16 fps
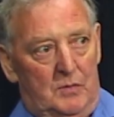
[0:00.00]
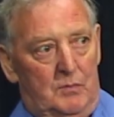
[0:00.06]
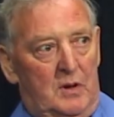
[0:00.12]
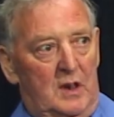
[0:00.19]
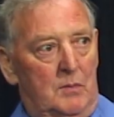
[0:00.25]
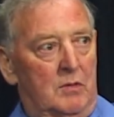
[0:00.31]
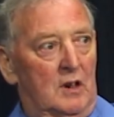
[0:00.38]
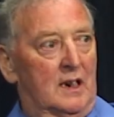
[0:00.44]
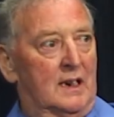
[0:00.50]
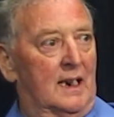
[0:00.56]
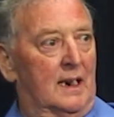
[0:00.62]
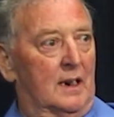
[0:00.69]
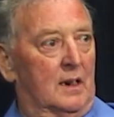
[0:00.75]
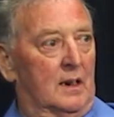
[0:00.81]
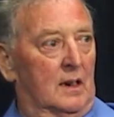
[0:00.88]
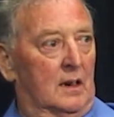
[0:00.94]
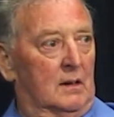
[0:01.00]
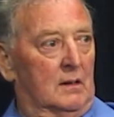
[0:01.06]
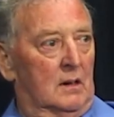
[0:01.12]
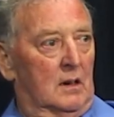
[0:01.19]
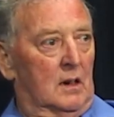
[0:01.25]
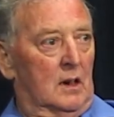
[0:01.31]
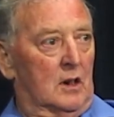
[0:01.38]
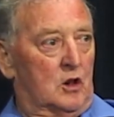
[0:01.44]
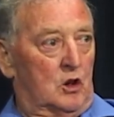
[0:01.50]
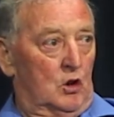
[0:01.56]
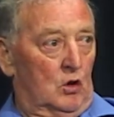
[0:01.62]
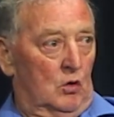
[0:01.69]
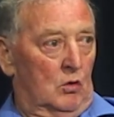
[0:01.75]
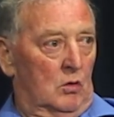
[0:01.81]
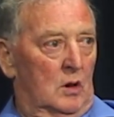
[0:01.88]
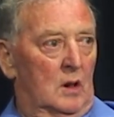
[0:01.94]
people attended a
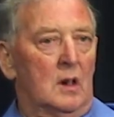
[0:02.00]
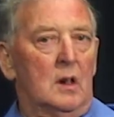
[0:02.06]
show.